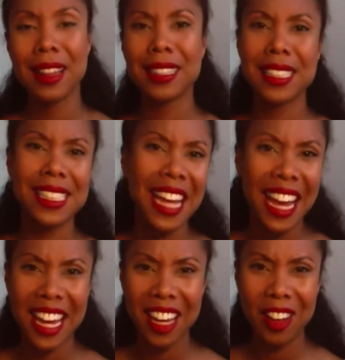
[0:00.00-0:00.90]
the
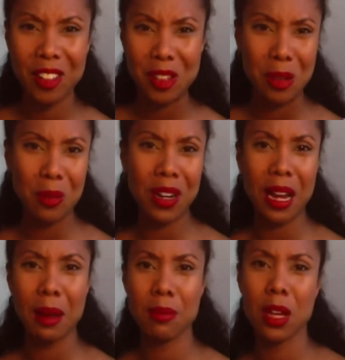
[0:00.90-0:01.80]
stage or when
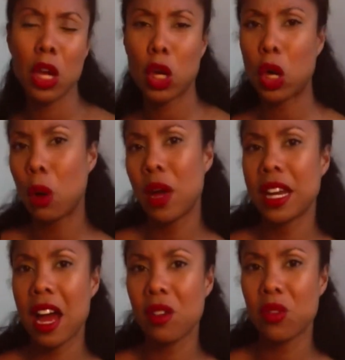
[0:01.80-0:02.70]
I'm going
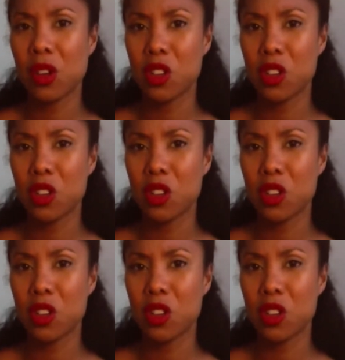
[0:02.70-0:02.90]
out for a